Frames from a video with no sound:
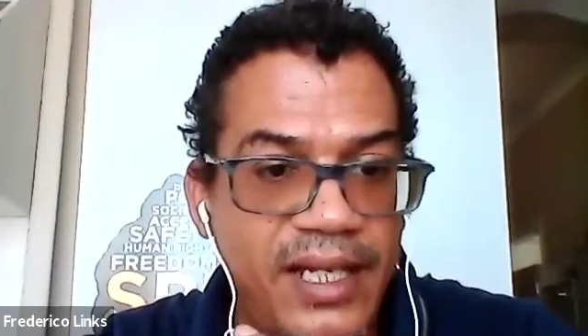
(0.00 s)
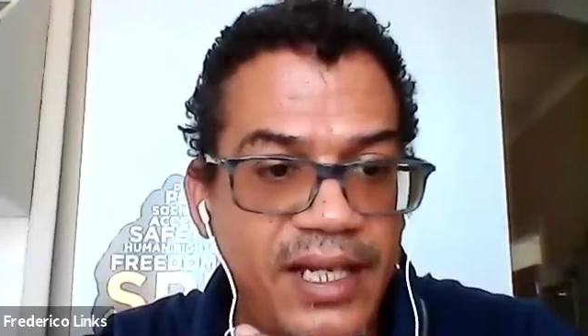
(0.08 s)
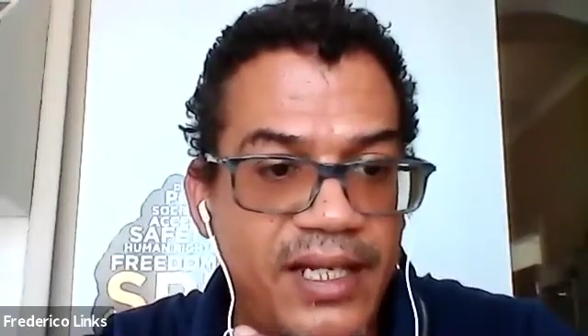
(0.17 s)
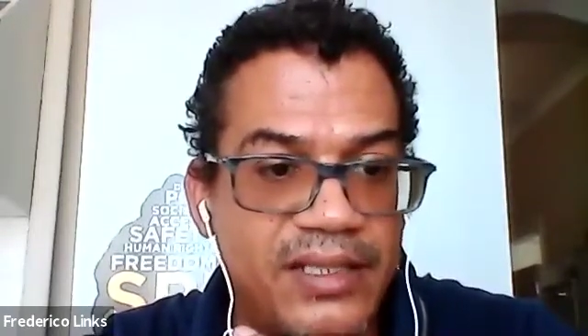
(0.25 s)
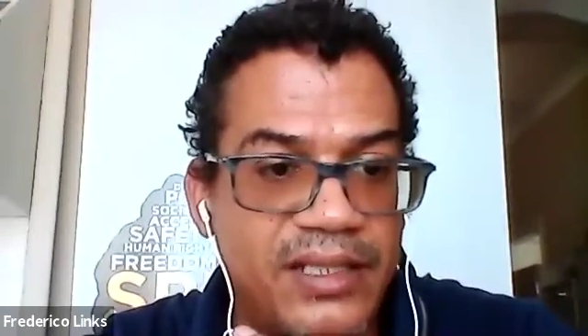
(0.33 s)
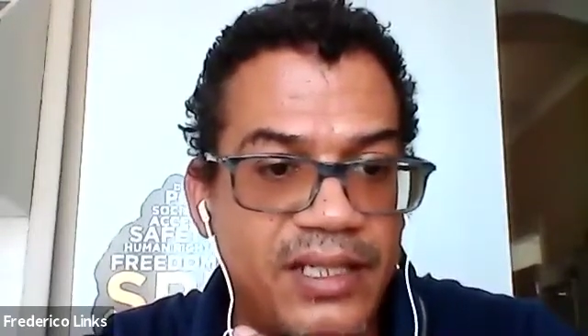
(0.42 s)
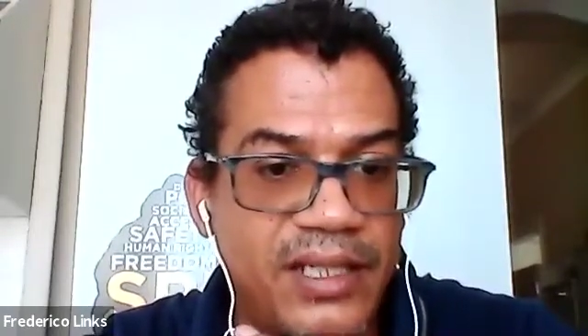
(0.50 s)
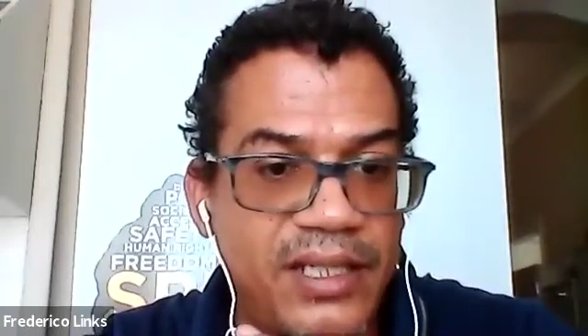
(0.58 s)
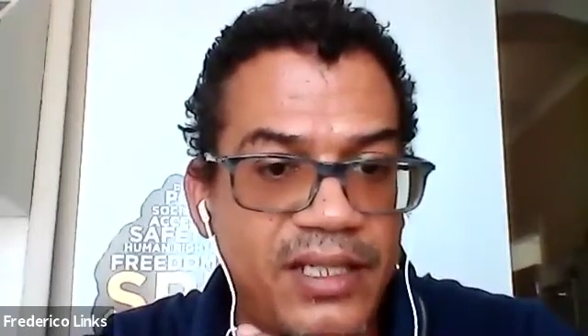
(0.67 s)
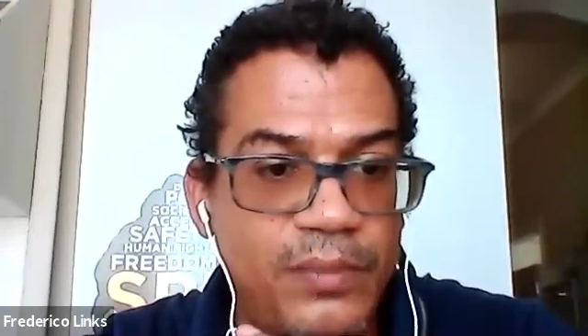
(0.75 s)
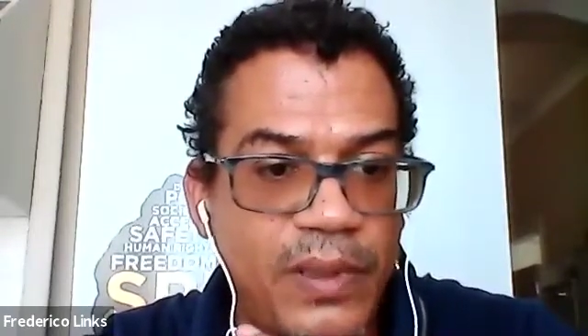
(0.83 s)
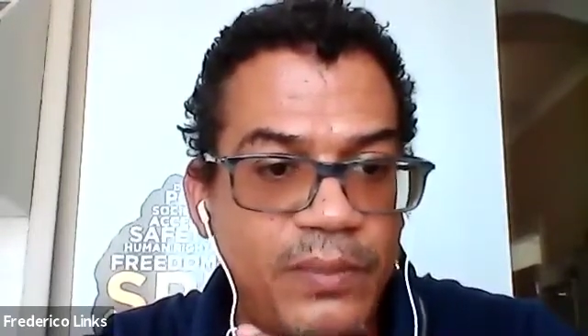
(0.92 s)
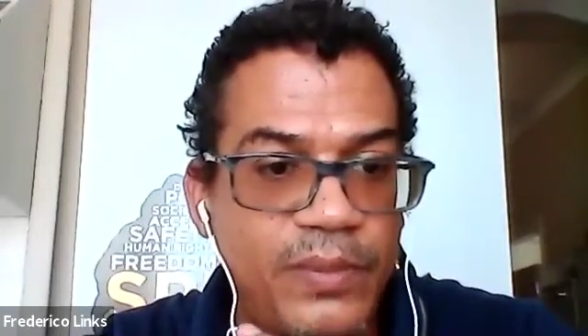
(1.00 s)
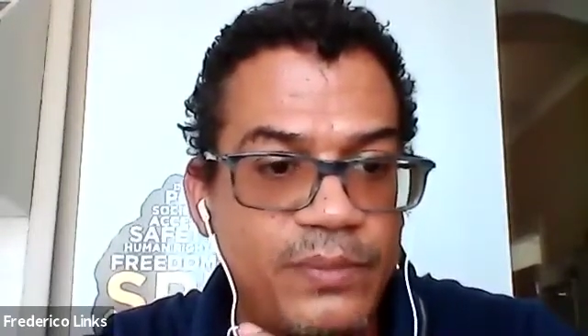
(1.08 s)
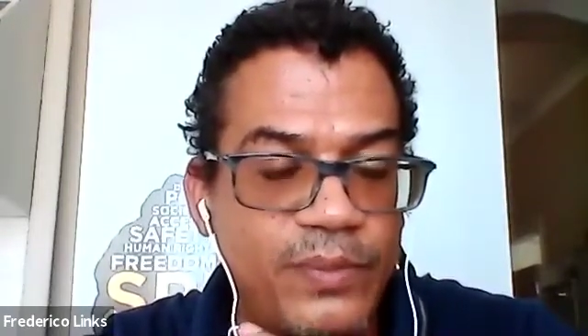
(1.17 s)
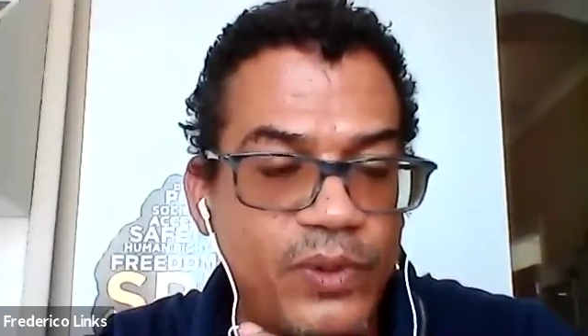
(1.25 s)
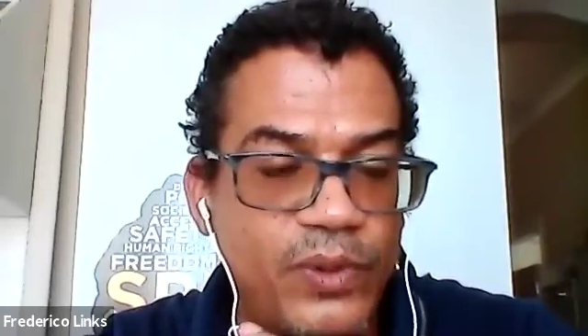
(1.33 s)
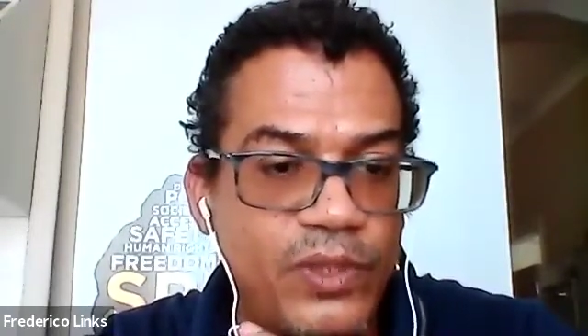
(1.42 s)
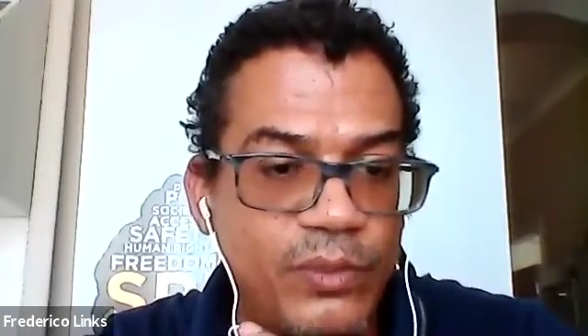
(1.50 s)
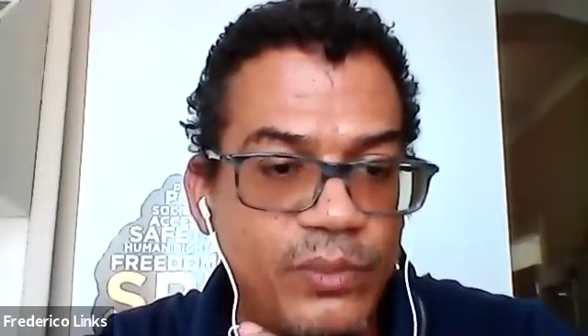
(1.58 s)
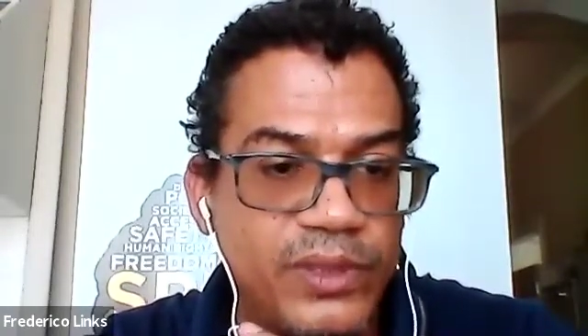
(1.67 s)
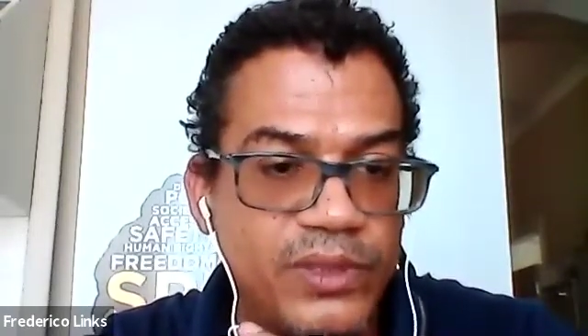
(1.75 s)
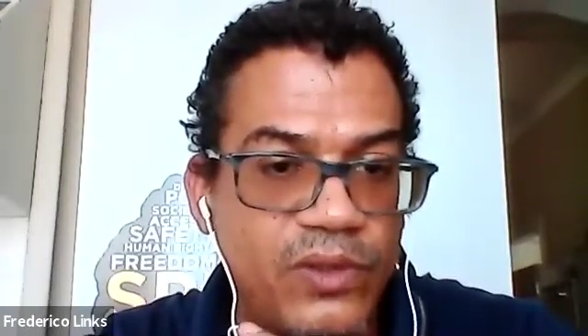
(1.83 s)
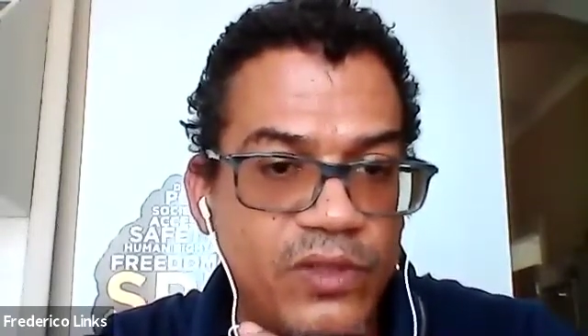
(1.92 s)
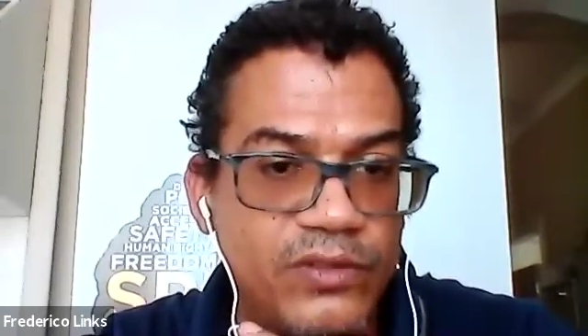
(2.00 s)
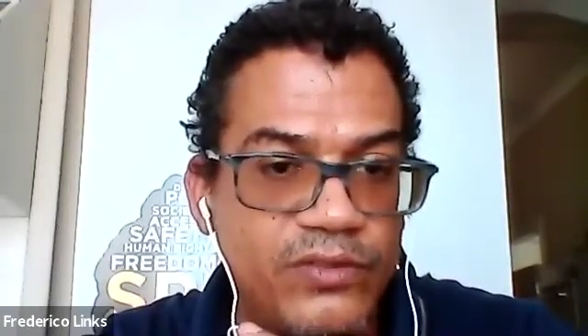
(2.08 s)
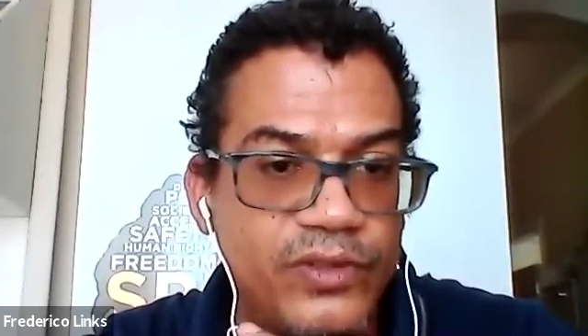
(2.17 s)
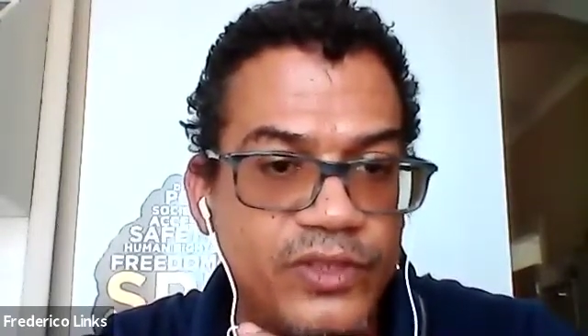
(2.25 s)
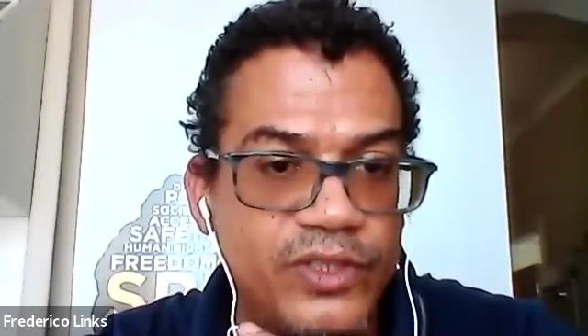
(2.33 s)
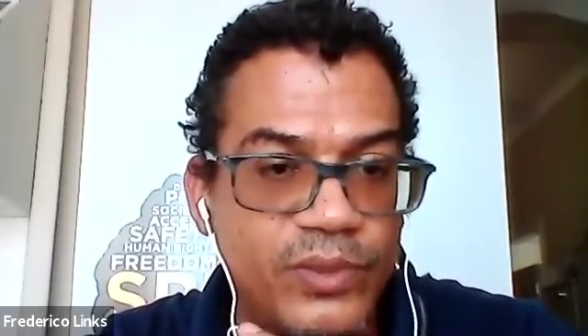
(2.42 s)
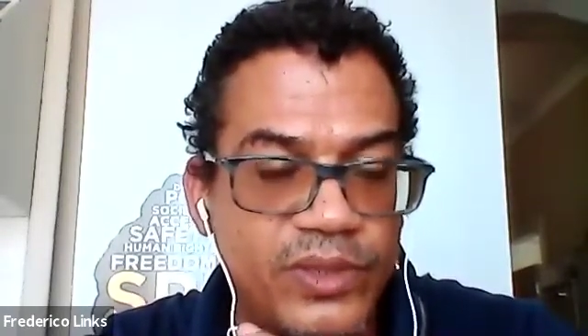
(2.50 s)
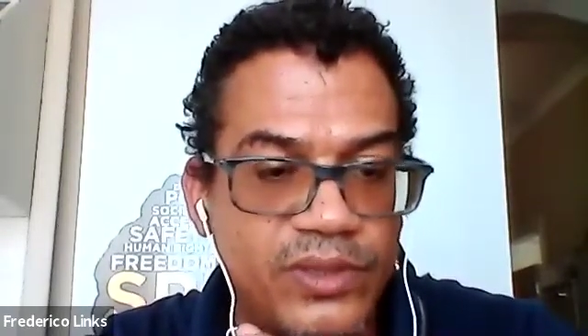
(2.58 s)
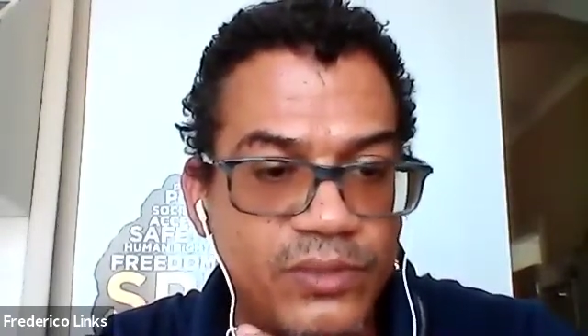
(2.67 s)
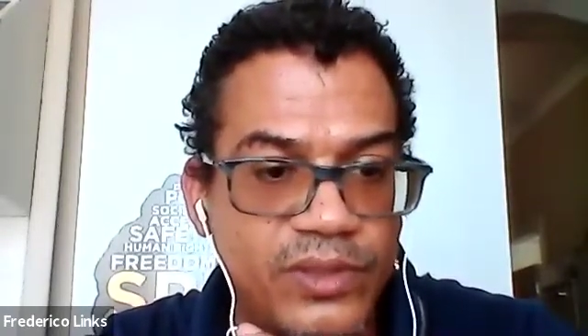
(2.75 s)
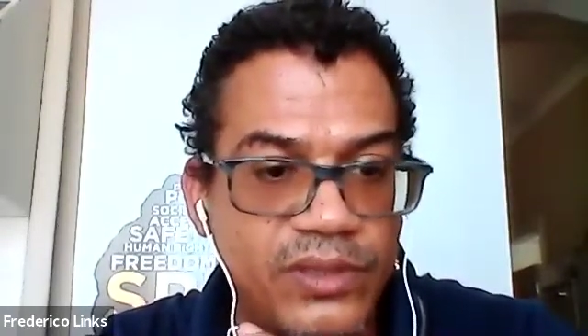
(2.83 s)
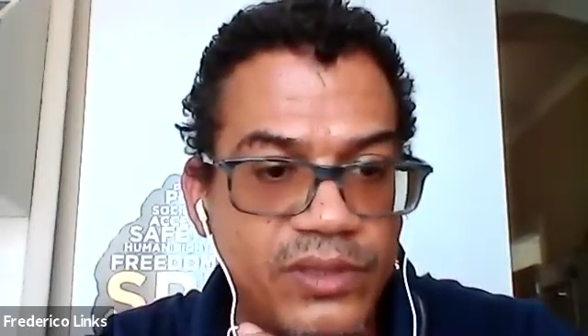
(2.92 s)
at a public procurement conference with